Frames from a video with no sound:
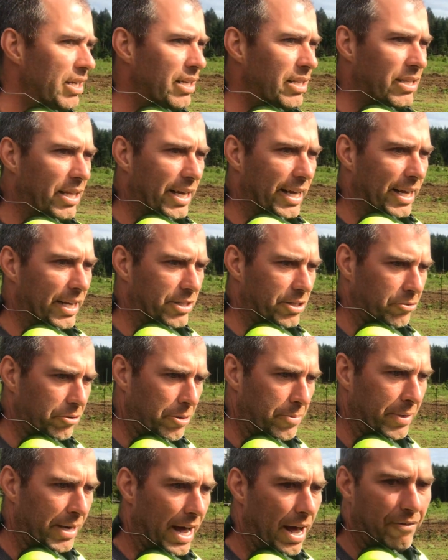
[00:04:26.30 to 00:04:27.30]
They get a
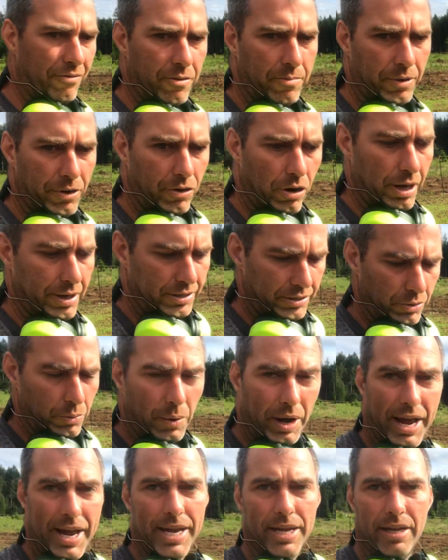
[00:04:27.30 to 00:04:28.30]
screaming at from across the
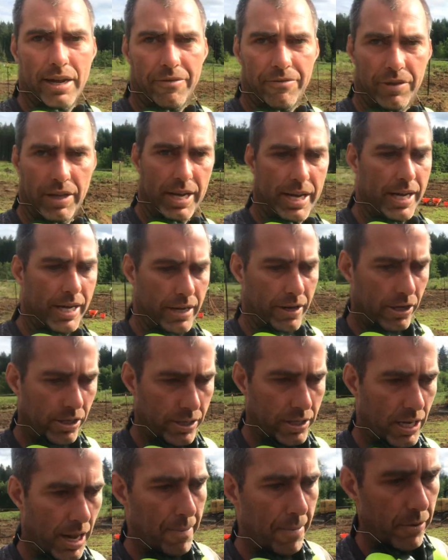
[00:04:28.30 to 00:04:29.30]
way if they
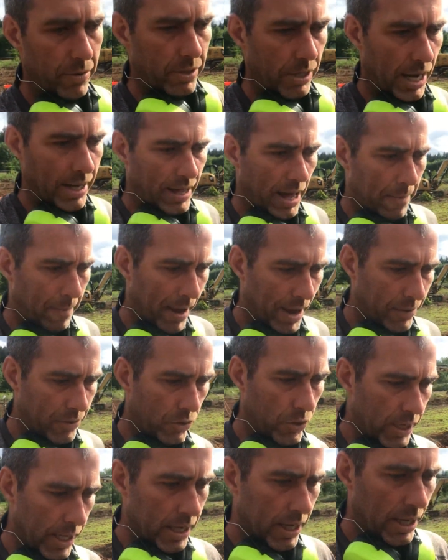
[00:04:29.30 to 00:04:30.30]
step outside that
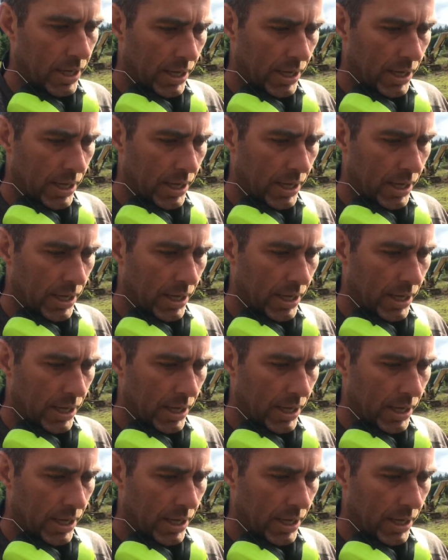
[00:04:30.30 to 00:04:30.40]
boundary.